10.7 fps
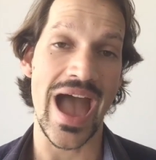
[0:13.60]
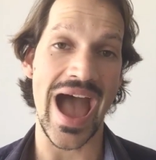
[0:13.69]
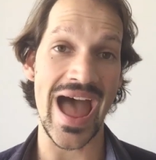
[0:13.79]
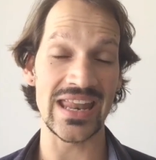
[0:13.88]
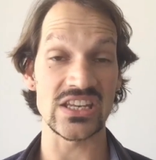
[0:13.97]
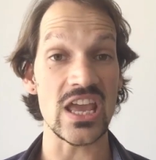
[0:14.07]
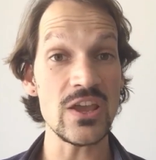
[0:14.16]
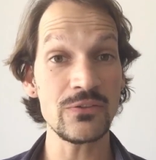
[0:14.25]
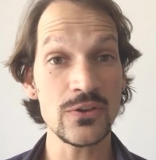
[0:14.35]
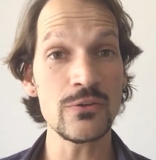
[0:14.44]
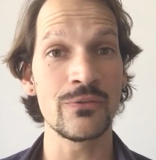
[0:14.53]
and
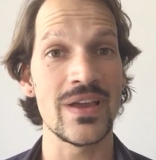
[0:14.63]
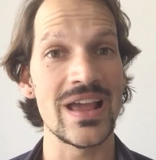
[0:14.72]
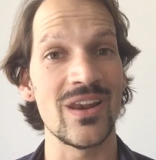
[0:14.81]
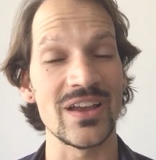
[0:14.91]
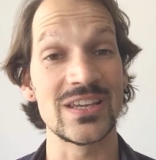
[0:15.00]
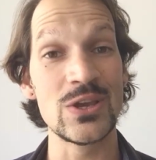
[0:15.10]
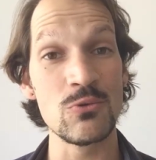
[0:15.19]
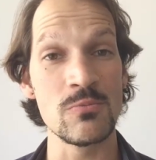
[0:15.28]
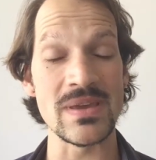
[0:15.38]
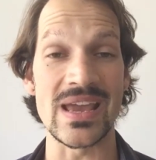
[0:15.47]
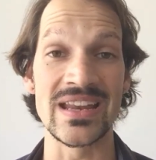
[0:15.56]
if you feel like you
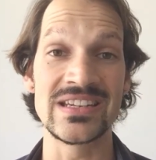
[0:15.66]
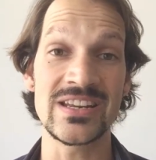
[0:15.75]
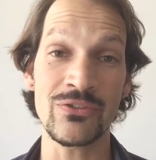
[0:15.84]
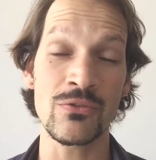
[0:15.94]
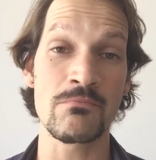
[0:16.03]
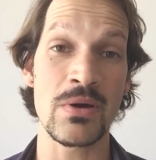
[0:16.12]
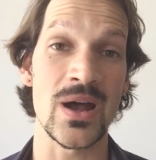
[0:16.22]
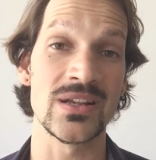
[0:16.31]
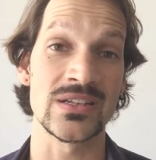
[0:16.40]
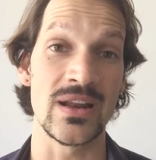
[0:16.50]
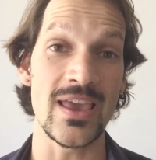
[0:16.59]
would be a different
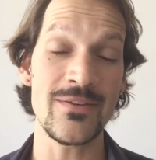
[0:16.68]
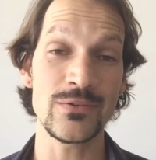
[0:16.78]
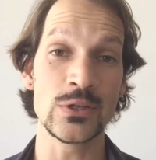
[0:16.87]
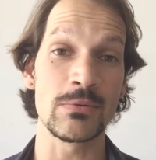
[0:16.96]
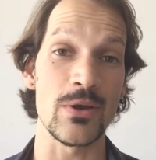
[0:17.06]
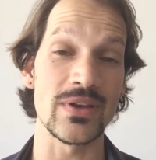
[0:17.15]
person if you spoke